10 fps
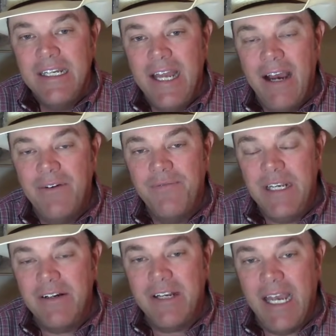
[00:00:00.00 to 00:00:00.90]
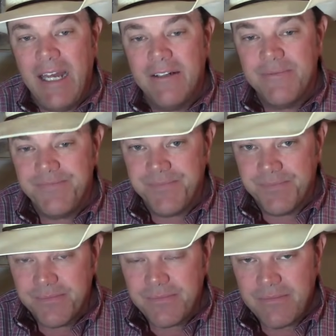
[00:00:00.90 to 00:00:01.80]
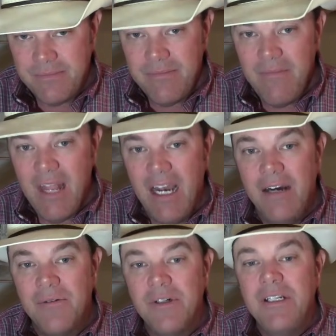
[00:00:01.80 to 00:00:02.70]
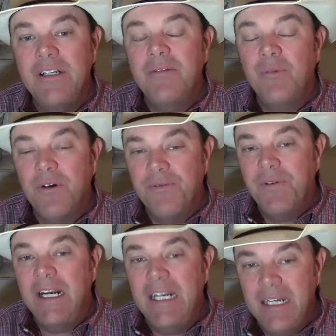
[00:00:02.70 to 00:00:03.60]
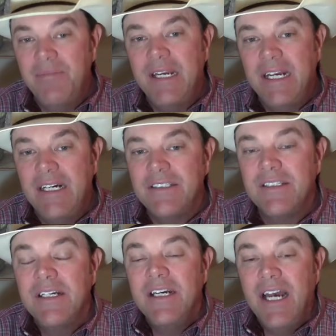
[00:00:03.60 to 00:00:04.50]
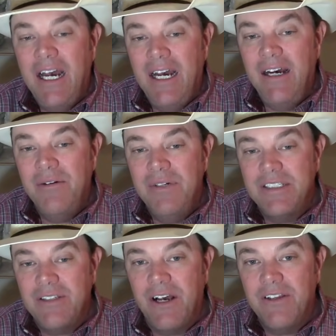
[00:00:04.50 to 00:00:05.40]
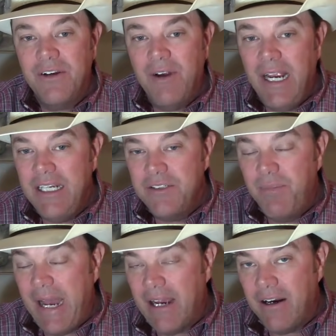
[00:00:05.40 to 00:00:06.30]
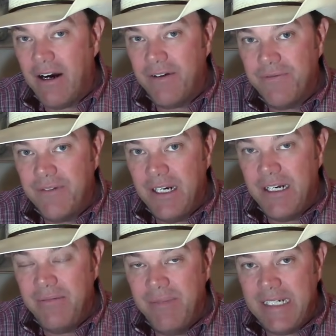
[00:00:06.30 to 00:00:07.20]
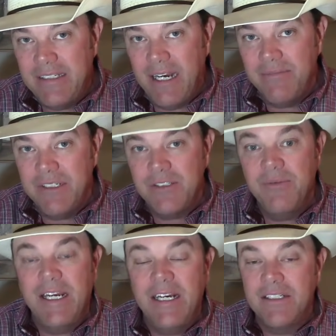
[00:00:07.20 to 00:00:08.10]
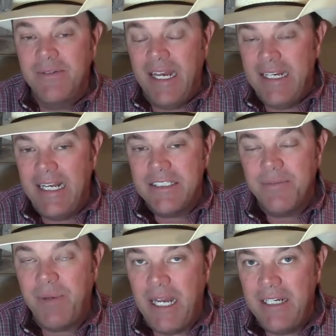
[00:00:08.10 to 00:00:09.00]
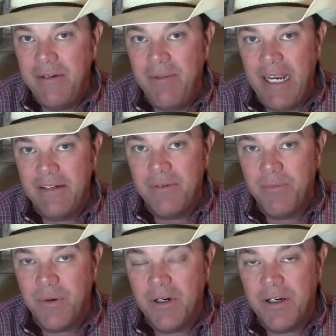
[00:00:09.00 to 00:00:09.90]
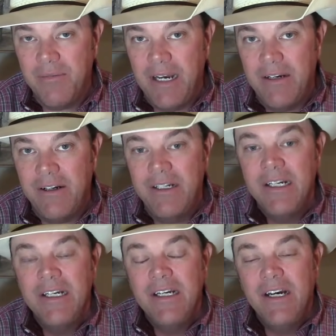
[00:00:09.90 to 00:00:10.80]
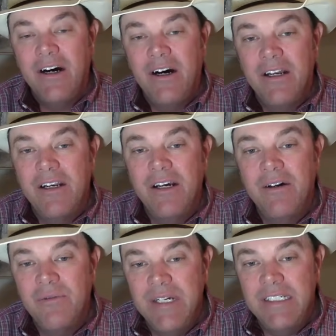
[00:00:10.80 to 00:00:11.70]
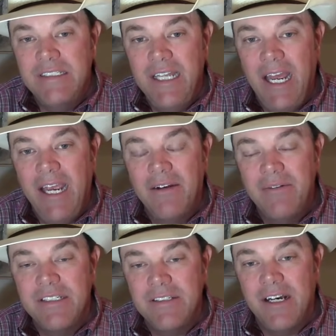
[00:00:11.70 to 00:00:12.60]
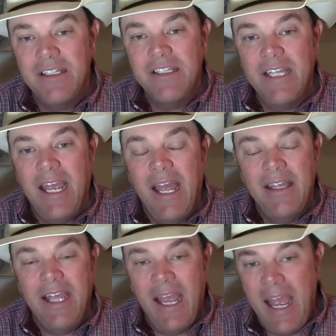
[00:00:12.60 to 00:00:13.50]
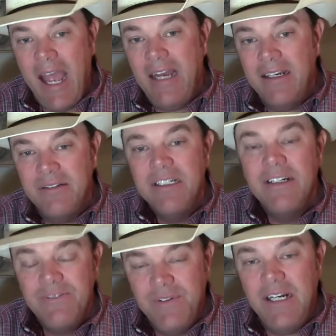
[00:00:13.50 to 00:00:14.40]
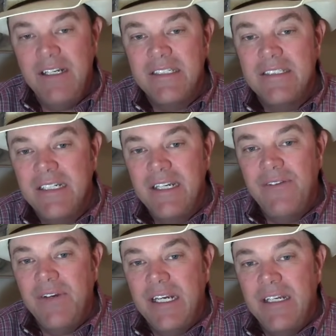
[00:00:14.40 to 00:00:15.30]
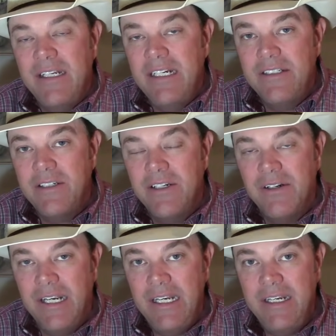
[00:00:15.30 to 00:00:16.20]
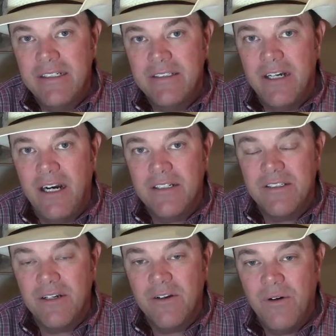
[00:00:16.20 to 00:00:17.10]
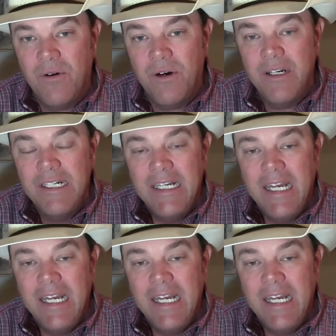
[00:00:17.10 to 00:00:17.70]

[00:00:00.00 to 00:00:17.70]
Now feeder cattle, we're a little more friendly, because we saw the grains back off big time this week, because we had that supply and demand report come out on Wednesday, and we saw that they added fairly significantly to your ending stocks on corn.